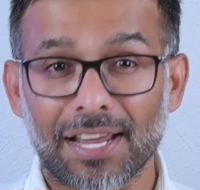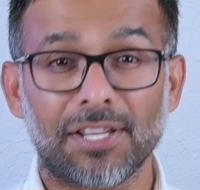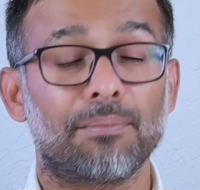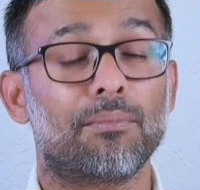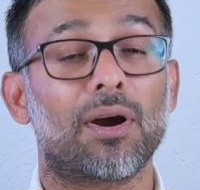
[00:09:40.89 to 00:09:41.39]

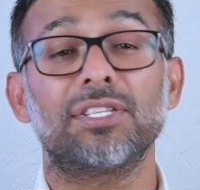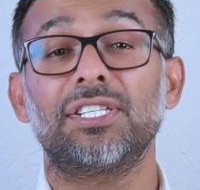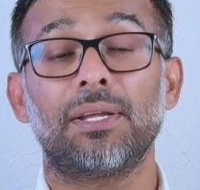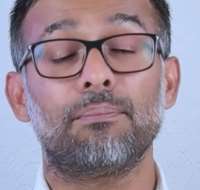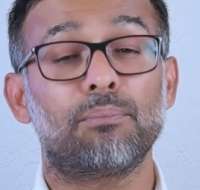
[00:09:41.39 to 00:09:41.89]
and the
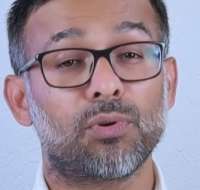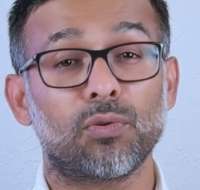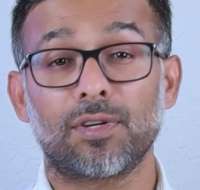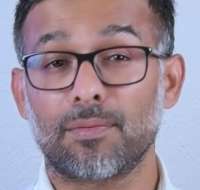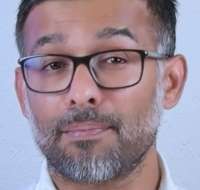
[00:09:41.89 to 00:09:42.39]
margin
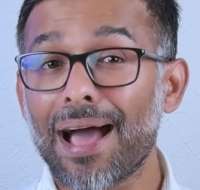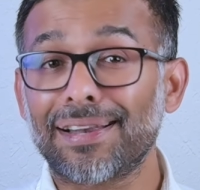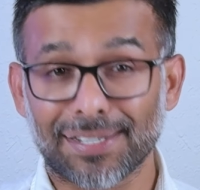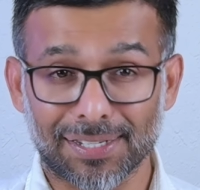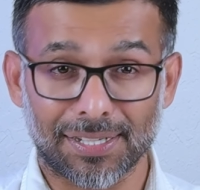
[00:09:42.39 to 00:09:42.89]
improved
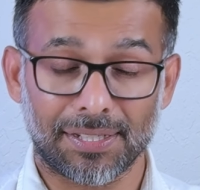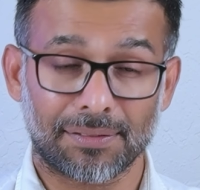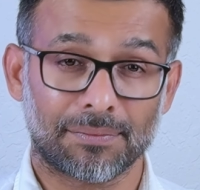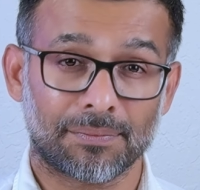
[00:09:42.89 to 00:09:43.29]
dramatically.